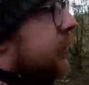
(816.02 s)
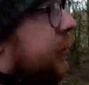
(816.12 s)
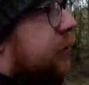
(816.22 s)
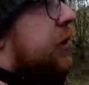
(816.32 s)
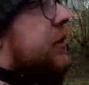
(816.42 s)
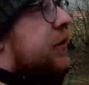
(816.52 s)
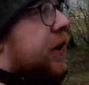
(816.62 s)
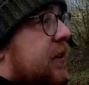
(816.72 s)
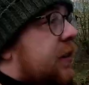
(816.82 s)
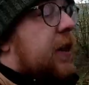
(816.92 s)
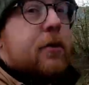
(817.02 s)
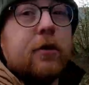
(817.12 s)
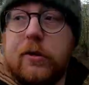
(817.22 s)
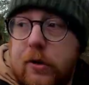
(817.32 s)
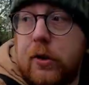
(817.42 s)
There's all nice fancy
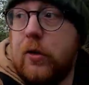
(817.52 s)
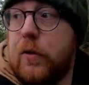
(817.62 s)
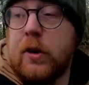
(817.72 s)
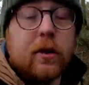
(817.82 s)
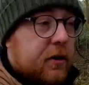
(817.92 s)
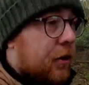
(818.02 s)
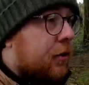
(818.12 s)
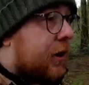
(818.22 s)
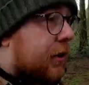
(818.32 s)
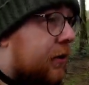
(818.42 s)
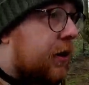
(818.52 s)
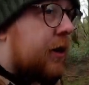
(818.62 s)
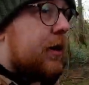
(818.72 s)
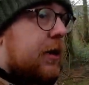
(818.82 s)
houses looking over Glenrothes.